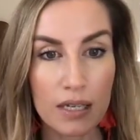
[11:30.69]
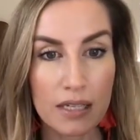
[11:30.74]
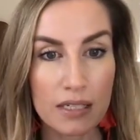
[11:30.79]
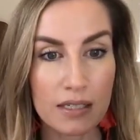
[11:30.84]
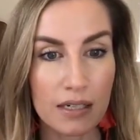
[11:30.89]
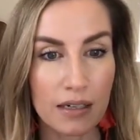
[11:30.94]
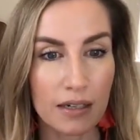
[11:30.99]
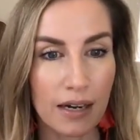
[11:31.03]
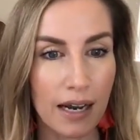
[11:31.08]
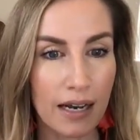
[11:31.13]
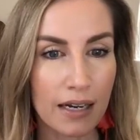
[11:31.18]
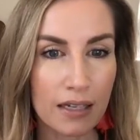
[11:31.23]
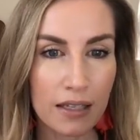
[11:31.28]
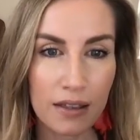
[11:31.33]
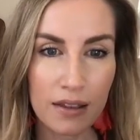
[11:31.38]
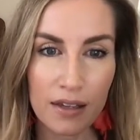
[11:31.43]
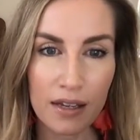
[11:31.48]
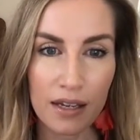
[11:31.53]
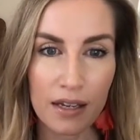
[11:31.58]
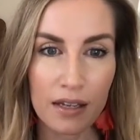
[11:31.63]
Is there
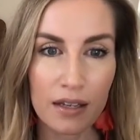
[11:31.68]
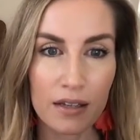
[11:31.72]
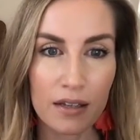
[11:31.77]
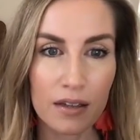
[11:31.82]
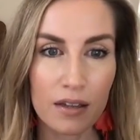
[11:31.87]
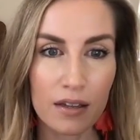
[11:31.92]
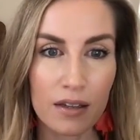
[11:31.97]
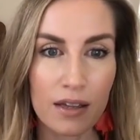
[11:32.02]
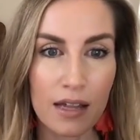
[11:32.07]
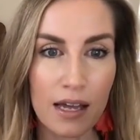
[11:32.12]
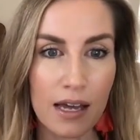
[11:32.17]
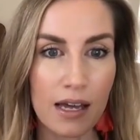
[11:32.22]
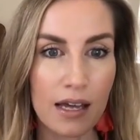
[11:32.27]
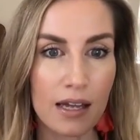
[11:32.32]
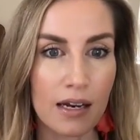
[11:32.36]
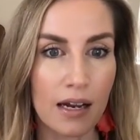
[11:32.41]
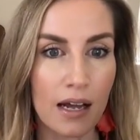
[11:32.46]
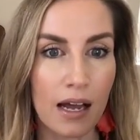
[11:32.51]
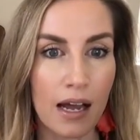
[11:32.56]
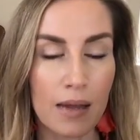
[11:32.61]
anything
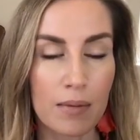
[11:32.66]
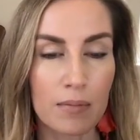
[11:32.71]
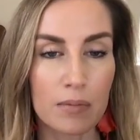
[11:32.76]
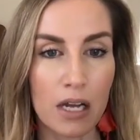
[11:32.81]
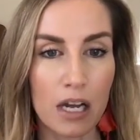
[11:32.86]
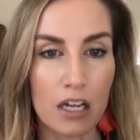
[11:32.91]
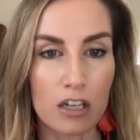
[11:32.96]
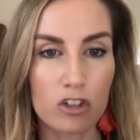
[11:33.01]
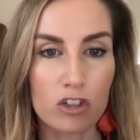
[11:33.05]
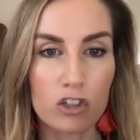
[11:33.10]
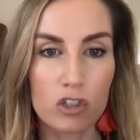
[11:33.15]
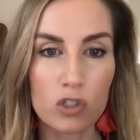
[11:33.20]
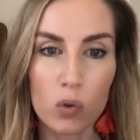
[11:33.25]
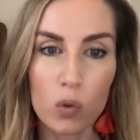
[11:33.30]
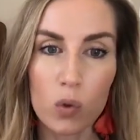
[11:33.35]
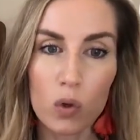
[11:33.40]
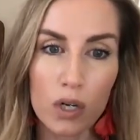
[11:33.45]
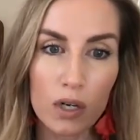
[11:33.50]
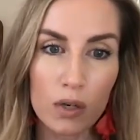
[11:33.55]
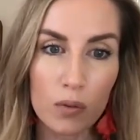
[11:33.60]
that I'm not
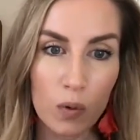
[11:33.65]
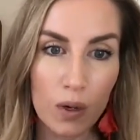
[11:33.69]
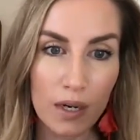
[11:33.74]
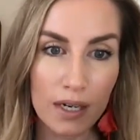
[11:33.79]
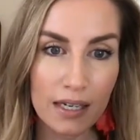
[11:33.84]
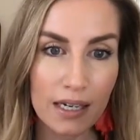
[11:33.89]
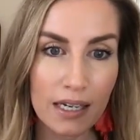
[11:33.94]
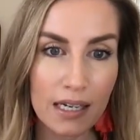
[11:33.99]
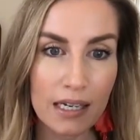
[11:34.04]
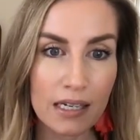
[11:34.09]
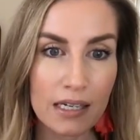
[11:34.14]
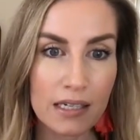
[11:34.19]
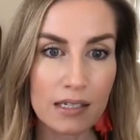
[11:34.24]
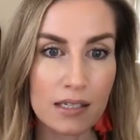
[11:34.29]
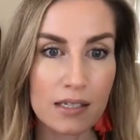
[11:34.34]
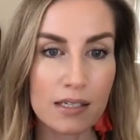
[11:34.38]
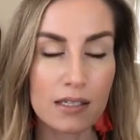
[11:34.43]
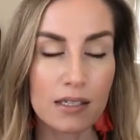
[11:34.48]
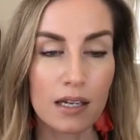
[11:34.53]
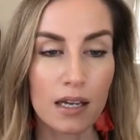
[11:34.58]
sure what it
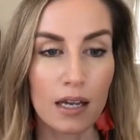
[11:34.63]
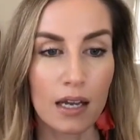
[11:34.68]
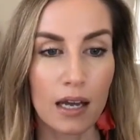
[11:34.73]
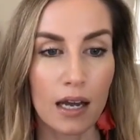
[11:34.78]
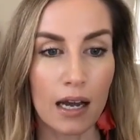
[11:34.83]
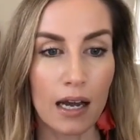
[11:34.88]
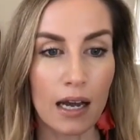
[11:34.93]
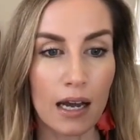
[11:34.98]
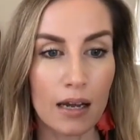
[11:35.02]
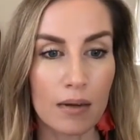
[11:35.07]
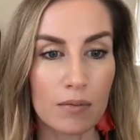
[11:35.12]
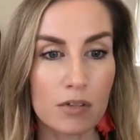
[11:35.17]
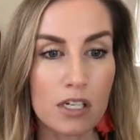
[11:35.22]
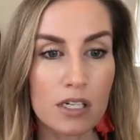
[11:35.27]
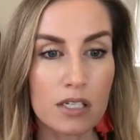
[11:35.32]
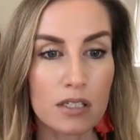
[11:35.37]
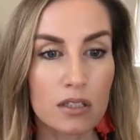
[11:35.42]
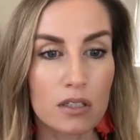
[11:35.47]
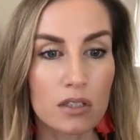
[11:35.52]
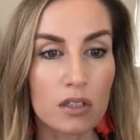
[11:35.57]
is?
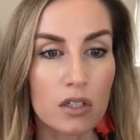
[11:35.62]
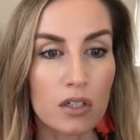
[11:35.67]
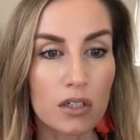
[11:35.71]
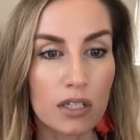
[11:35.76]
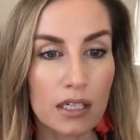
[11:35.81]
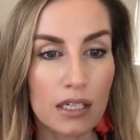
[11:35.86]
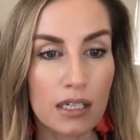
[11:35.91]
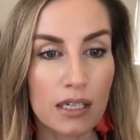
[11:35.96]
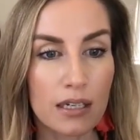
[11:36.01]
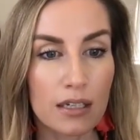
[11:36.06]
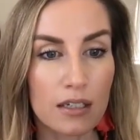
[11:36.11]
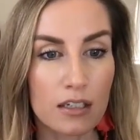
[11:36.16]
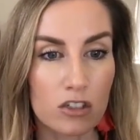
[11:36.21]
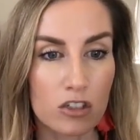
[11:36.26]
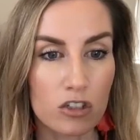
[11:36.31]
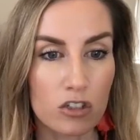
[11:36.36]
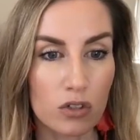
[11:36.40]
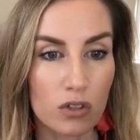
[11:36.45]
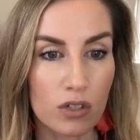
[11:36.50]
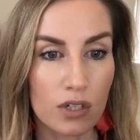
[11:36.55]
Just looking and
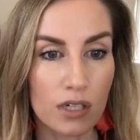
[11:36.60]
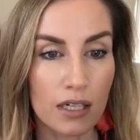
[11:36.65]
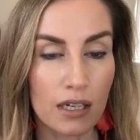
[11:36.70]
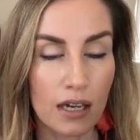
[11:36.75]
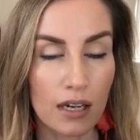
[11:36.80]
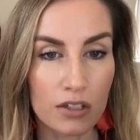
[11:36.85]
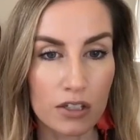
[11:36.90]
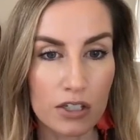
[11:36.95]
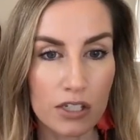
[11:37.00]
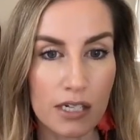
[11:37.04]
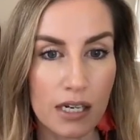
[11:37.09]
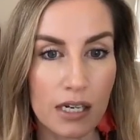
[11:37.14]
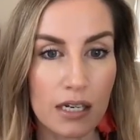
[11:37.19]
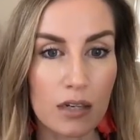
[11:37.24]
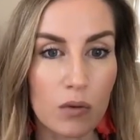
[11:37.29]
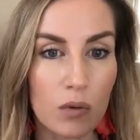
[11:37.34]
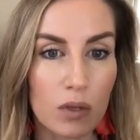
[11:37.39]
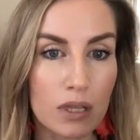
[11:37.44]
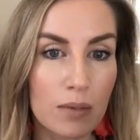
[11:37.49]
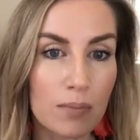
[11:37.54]
ensuring,
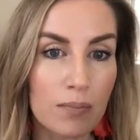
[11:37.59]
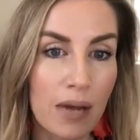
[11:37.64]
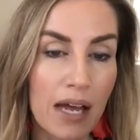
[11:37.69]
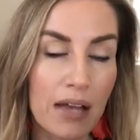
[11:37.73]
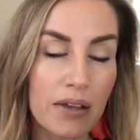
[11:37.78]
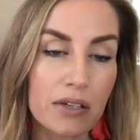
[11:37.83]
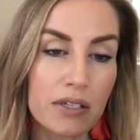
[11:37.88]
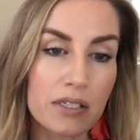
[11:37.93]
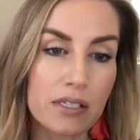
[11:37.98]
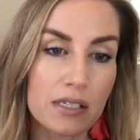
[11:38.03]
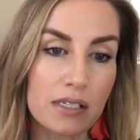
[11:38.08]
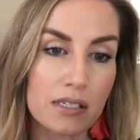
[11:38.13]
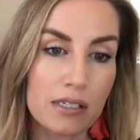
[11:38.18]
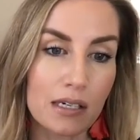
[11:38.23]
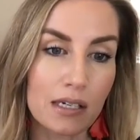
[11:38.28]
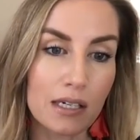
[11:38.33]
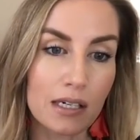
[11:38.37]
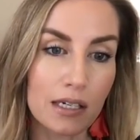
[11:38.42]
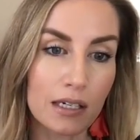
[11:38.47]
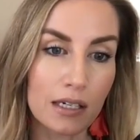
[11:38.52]
understanding what the balances
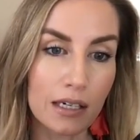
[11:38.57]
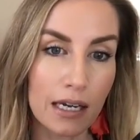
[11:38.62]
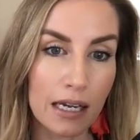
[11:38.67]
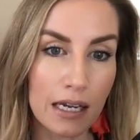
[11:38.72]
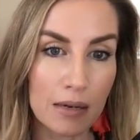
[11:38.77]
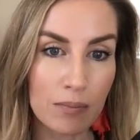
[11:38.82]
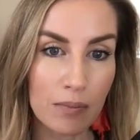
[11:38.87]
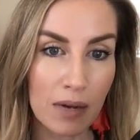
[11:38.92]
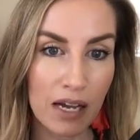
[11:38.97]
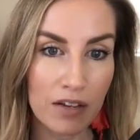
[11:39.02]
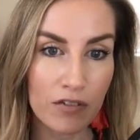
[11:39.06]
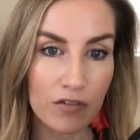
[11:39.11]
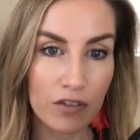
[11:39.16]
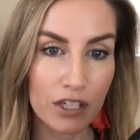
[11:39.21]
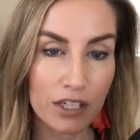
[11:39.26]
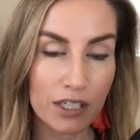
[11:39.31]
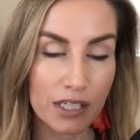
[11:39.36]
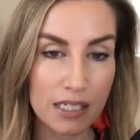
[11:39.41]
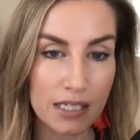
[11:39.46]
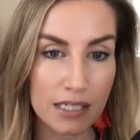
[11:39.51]
are in my
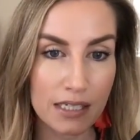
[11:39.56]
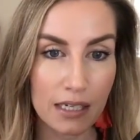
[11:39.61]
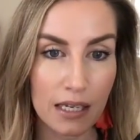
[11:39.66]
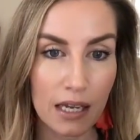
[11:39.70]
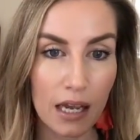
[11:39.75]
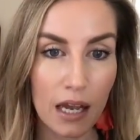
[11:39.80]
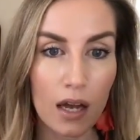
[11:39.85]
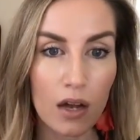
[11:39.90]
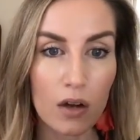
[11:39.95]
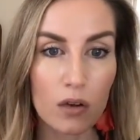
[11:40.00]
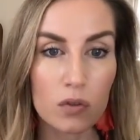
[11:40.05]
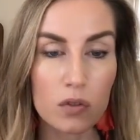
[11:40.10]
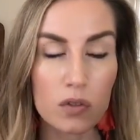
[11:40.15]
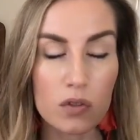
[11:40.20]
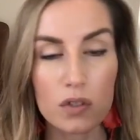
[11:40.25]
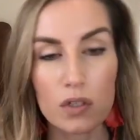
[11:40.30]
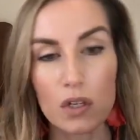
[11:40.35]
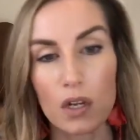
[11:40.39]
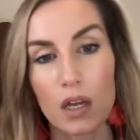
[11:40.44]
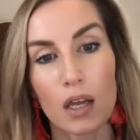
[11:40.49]
various
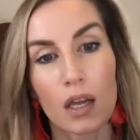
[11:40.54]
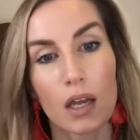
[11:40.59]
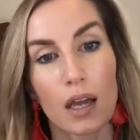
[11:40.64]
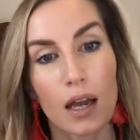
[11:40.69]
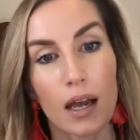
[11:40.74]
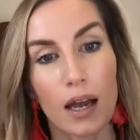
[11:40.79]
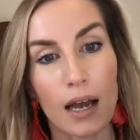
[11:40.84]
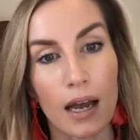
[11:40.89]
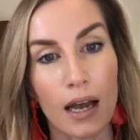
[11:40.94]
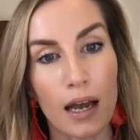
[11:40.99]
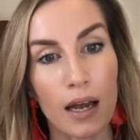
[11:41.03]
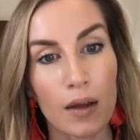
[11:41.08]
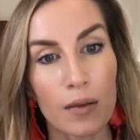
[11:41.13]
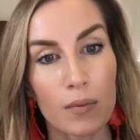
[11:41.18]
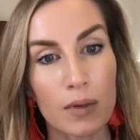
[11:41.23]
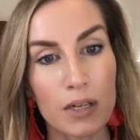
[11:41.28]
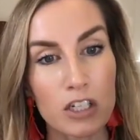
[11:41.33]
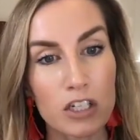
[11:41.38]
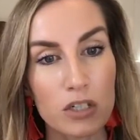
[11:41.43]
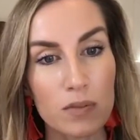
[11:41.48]
accounts,
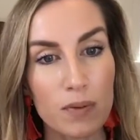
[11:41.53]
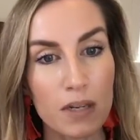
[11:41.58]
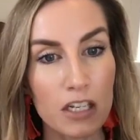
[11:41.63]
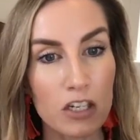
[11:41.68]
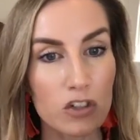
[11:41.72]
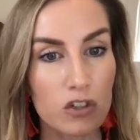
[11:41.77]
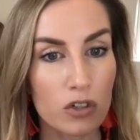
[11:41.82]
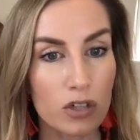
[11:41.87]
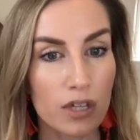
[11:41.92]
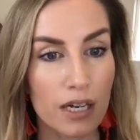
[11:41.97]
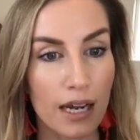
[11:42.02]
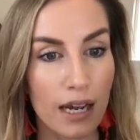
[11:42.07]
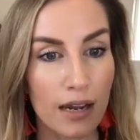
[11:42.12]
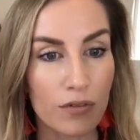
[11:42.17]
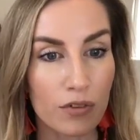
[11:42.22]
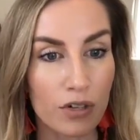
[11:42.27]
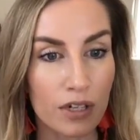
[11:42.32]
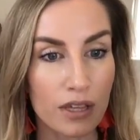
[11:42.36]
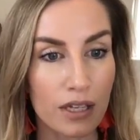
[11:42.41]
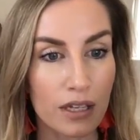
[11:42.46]
and just making sure that
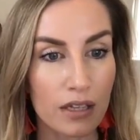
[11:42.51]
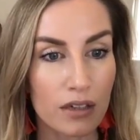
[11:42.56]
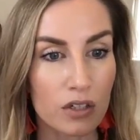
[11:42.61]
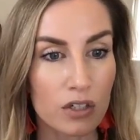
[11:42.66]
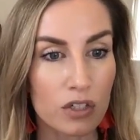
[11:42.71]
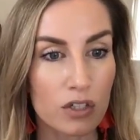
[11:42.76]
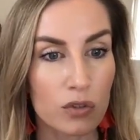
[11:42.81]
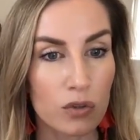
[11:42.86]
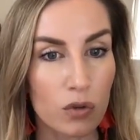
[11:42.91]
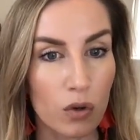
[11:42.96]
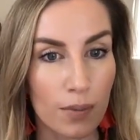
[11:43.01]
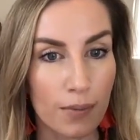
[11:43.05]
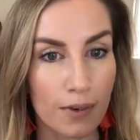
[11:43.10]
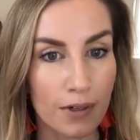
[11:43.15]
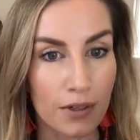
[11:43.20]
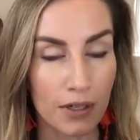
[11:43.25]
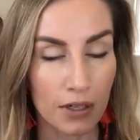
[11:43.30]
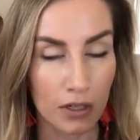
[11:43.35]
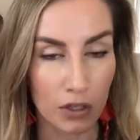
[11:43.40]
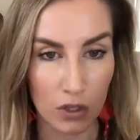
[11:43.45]
everything looks
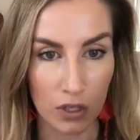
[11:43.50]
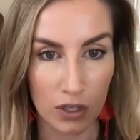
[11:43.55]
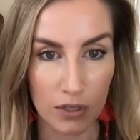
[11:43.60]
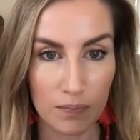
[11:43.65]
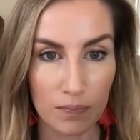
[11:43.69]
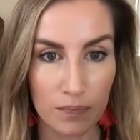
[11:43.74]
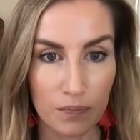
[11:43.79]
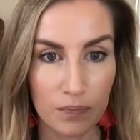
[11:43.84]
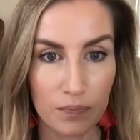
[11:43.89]
normal and good.